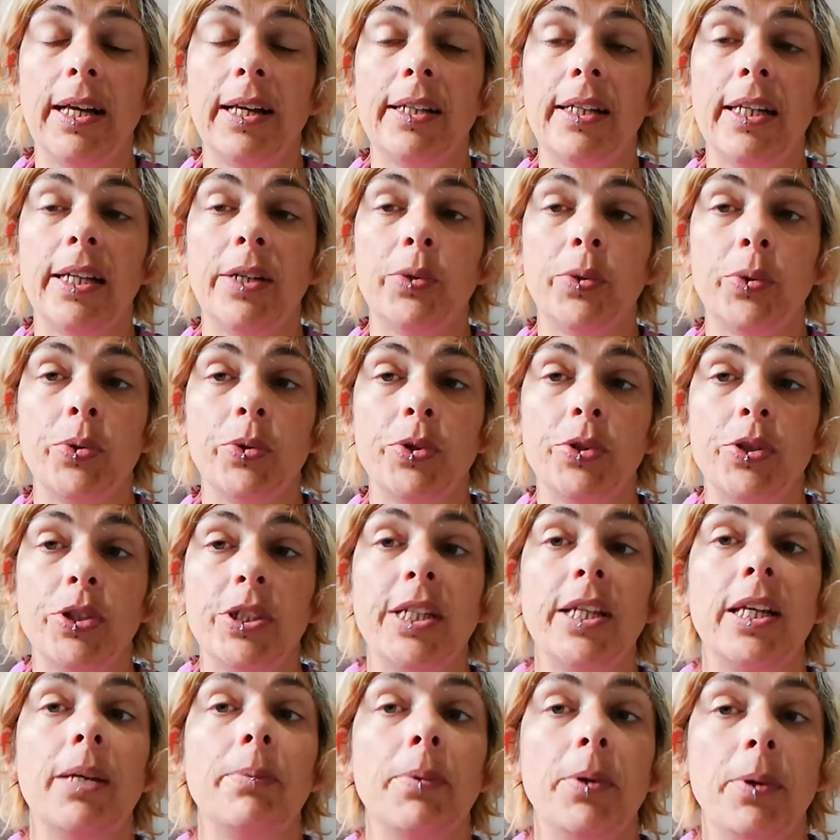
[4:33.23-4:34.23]
in order to
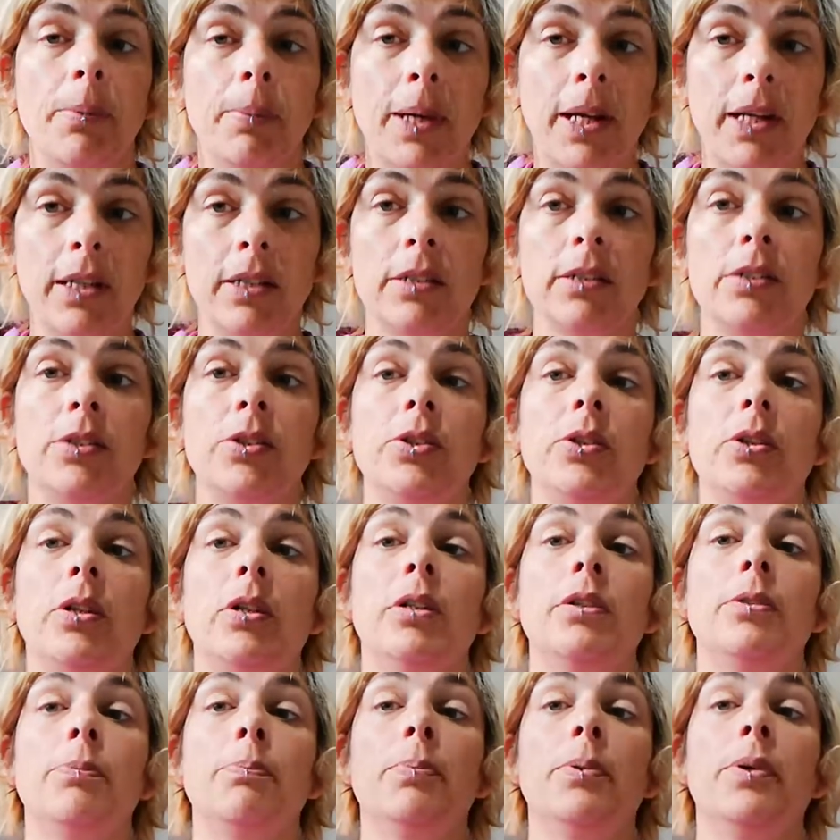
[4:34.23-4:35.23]
keep your balance, you
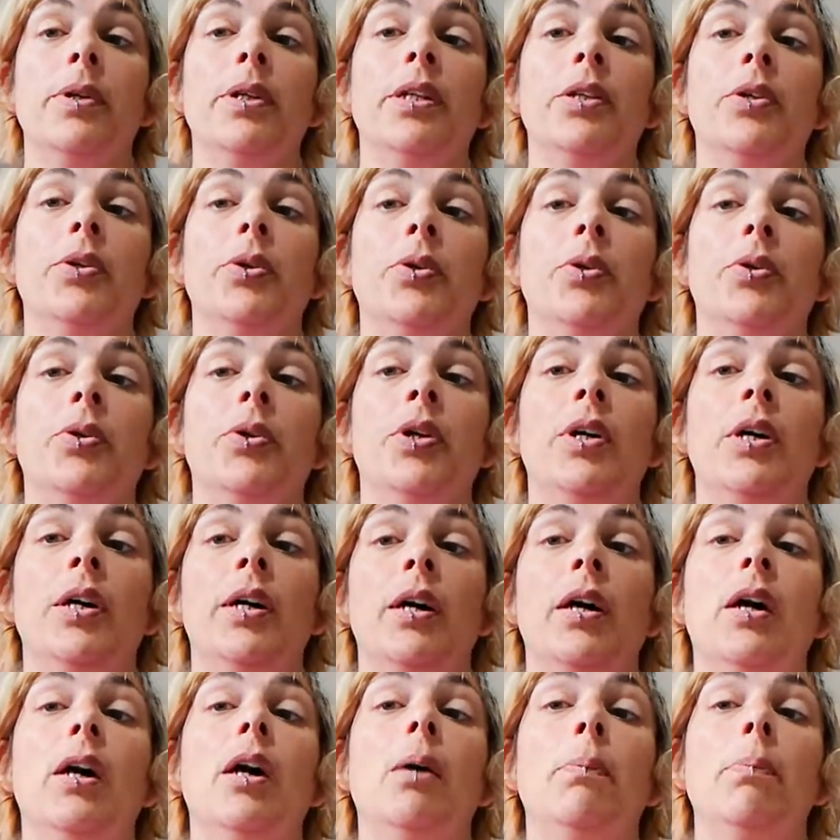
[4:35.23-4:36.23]
kind of bring your
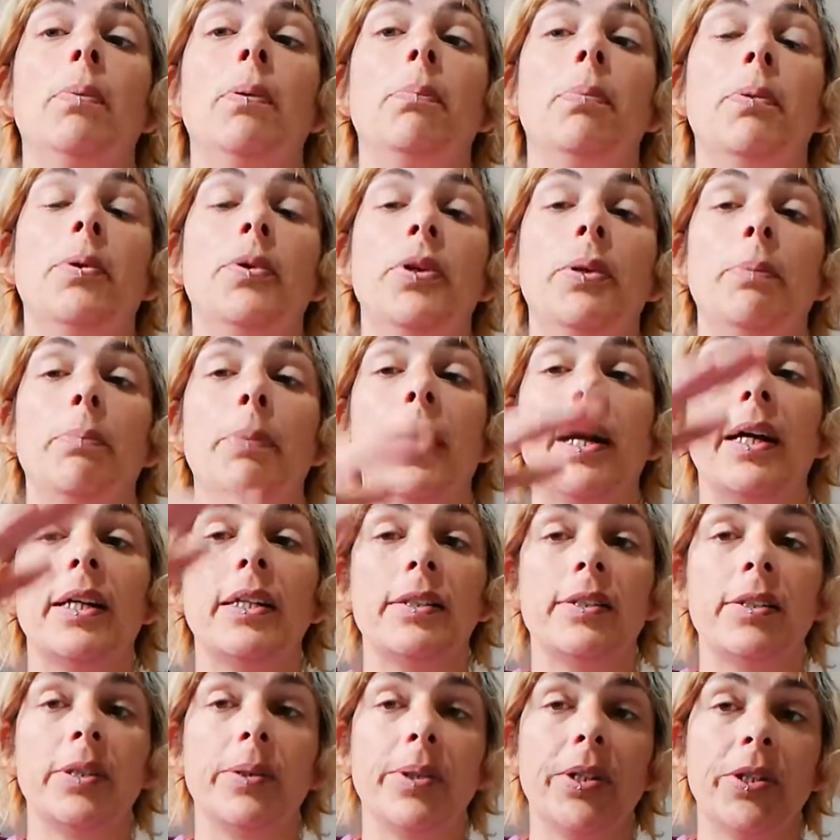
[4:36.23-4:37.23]
upper body back.
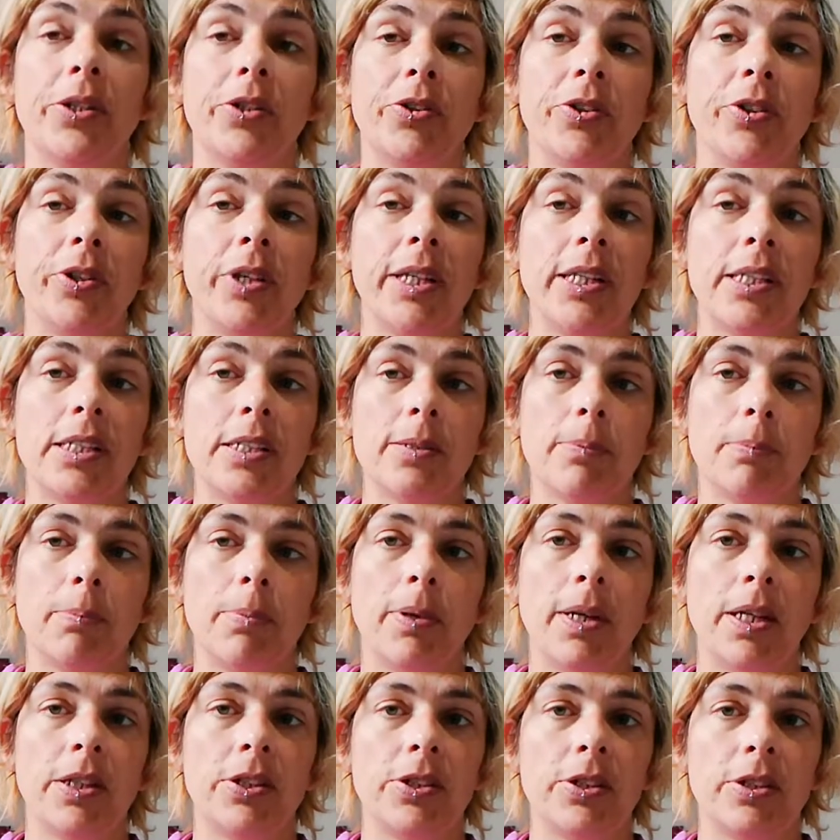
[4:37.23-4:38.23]
So it creates some
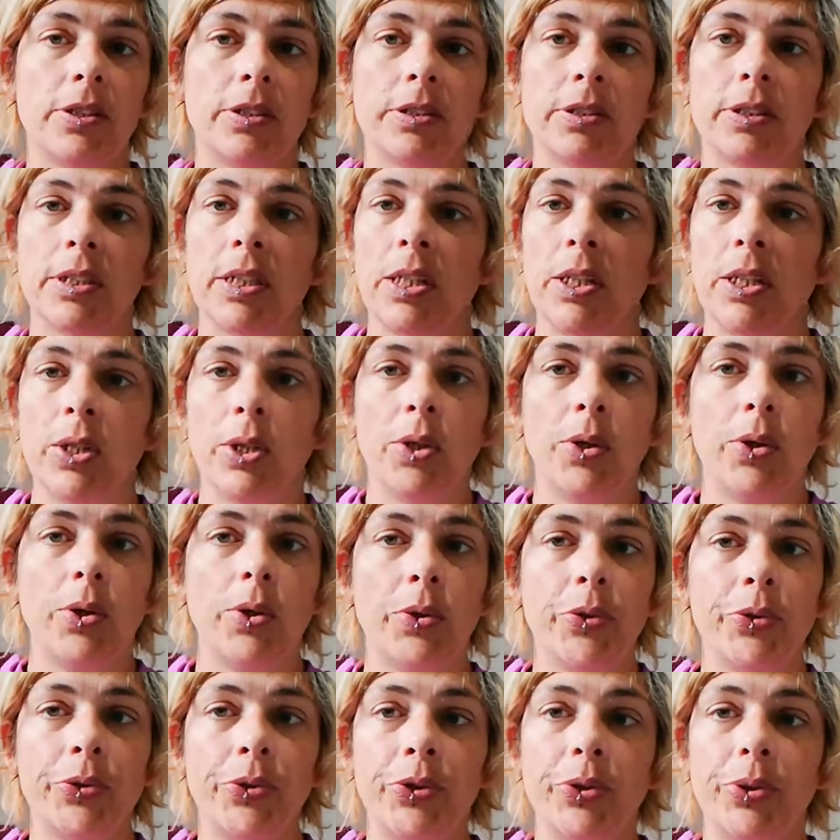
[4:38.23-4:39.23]
pressures
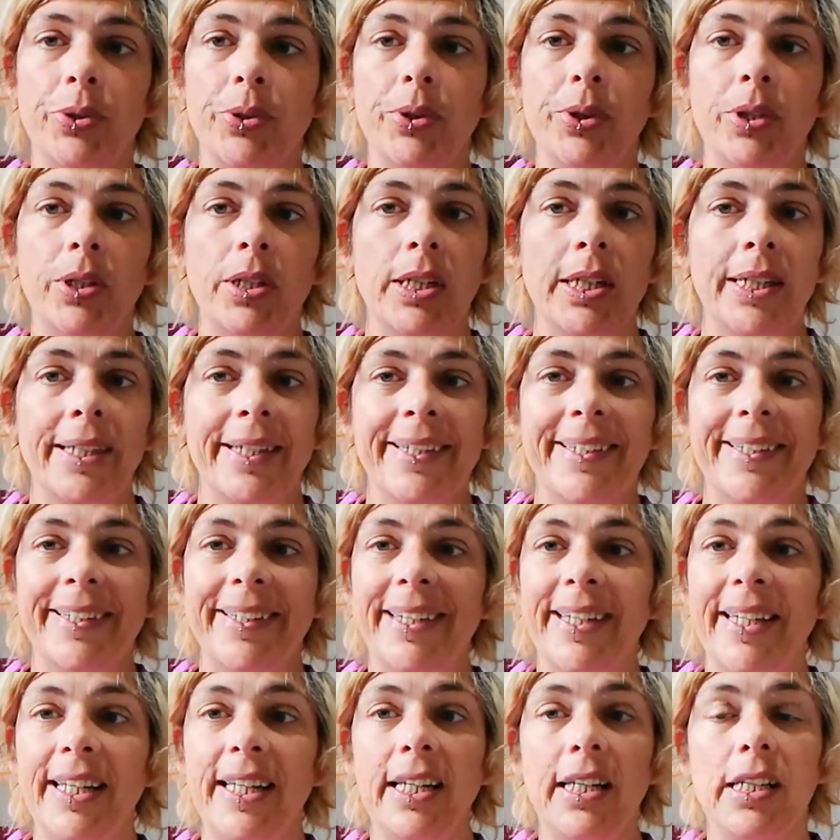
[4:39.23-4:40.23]
on your
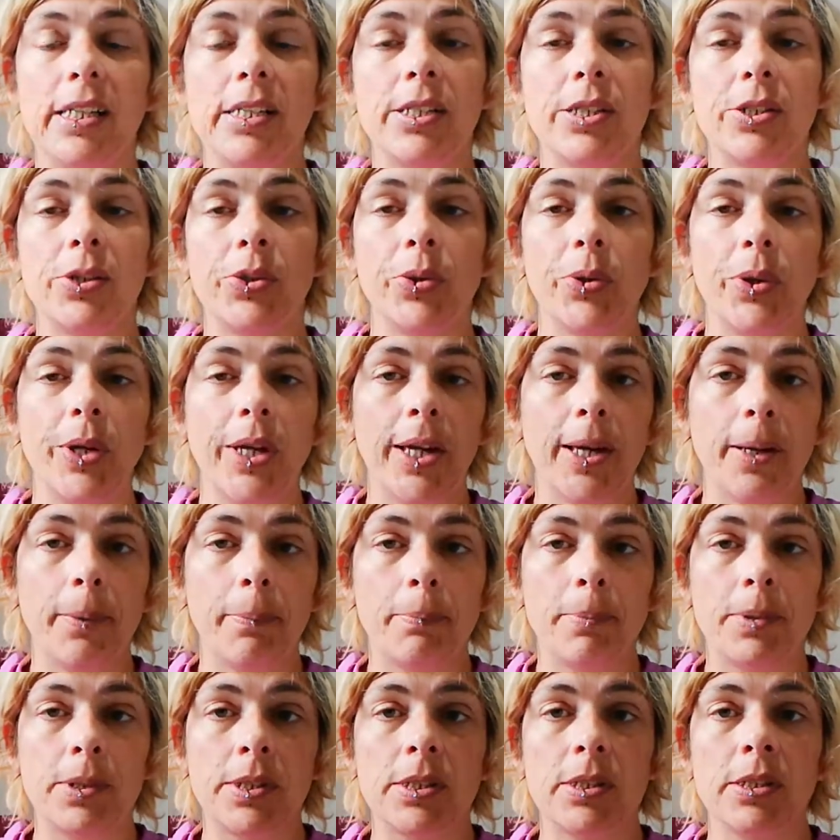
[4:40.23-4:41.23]
knees and your
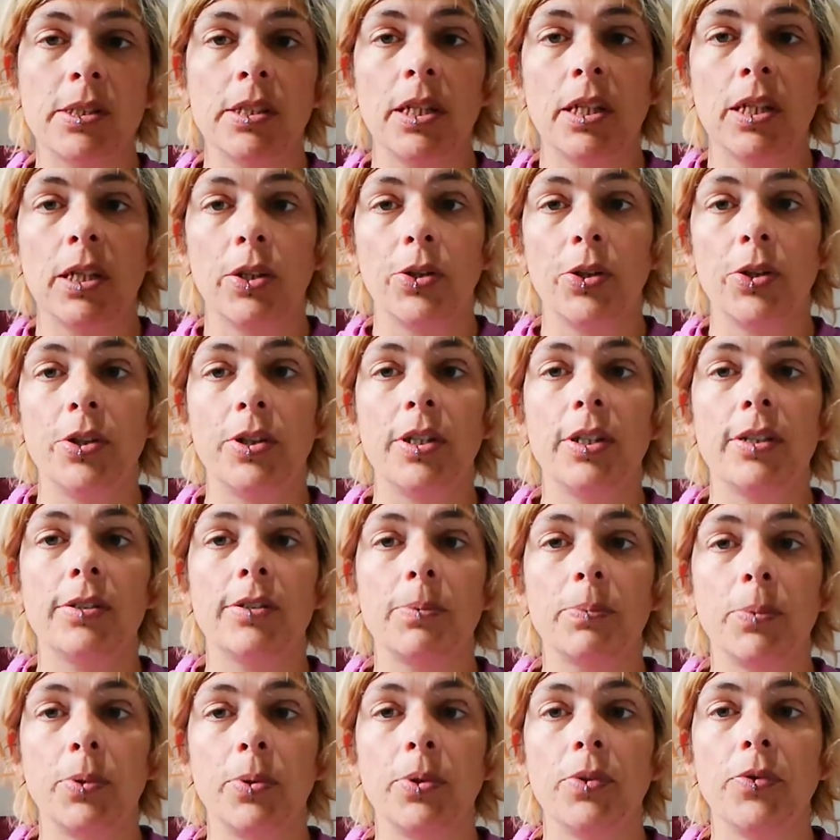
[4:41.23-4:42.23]
hips, the
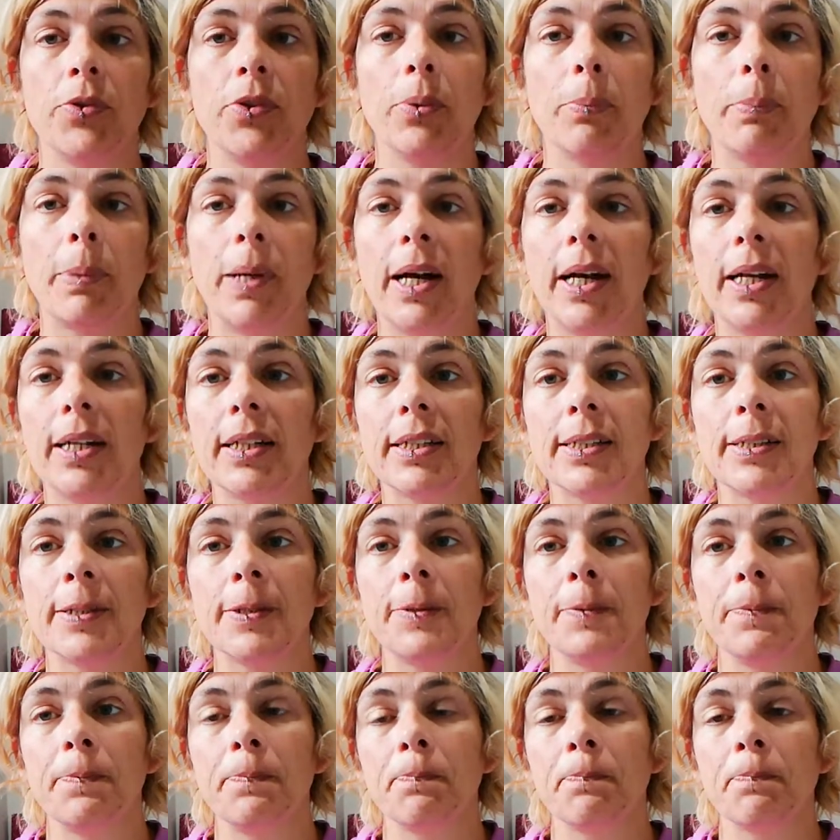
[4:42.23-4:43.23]
small of your back,
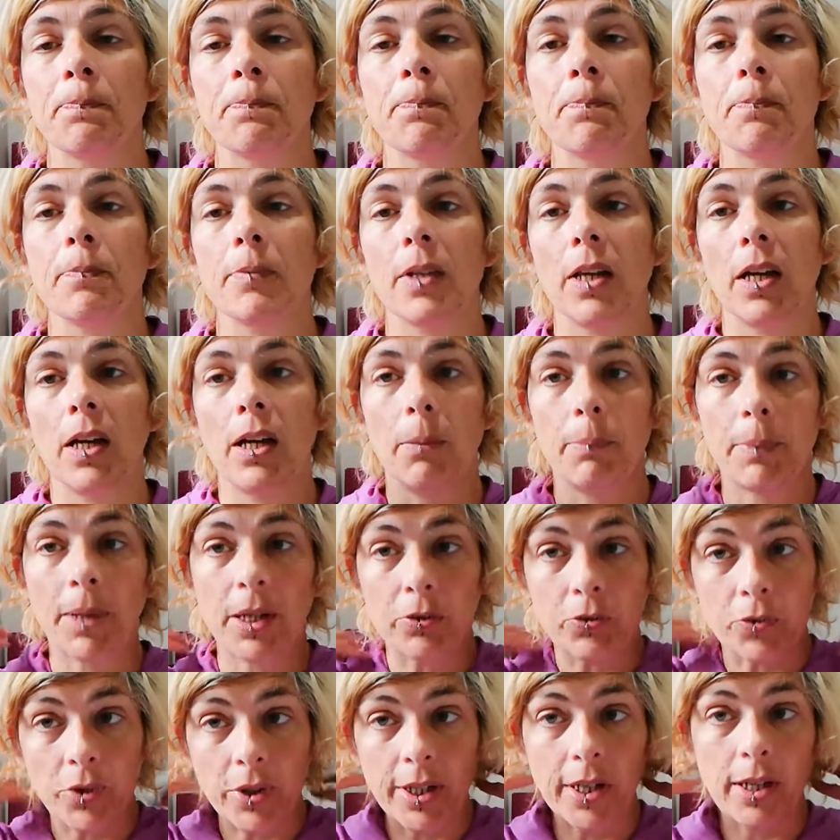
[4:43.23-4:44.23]

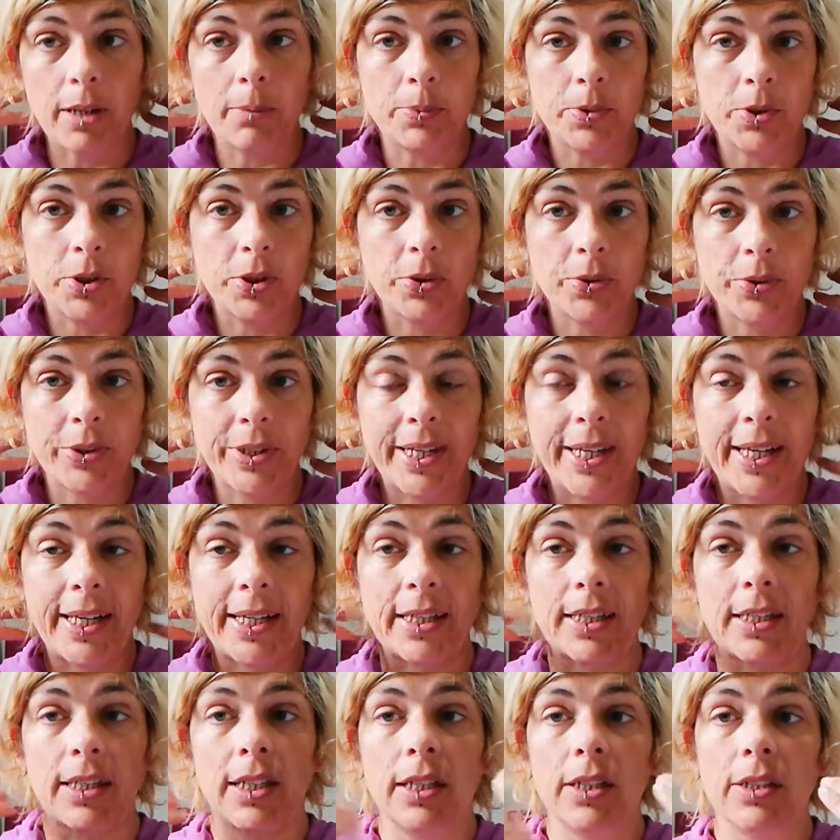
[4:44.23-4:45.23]
and right up to your
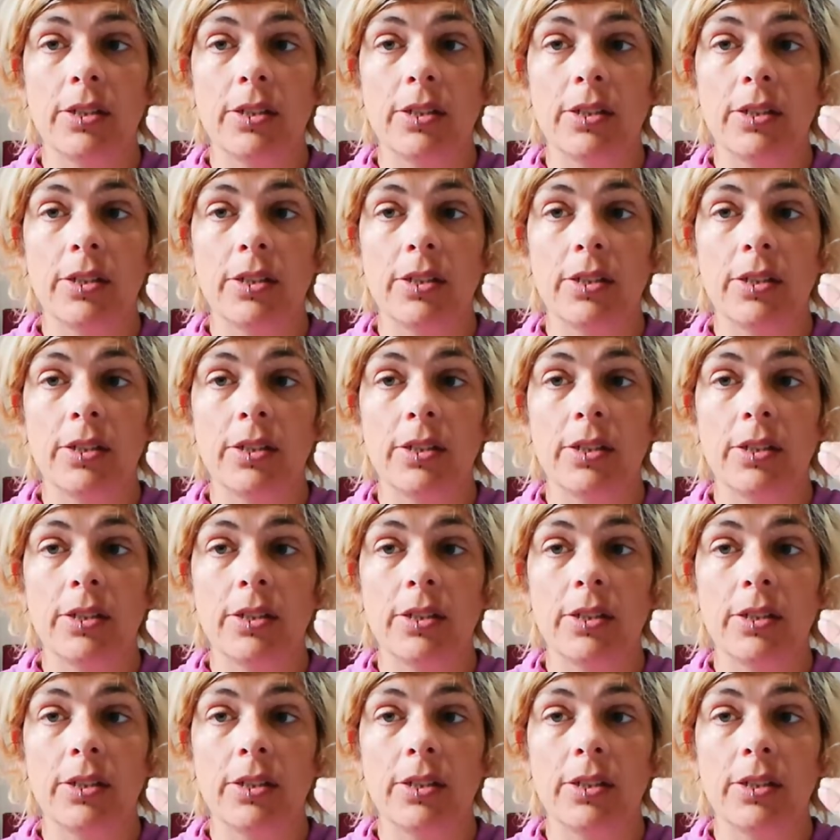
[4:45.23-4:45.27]
neck.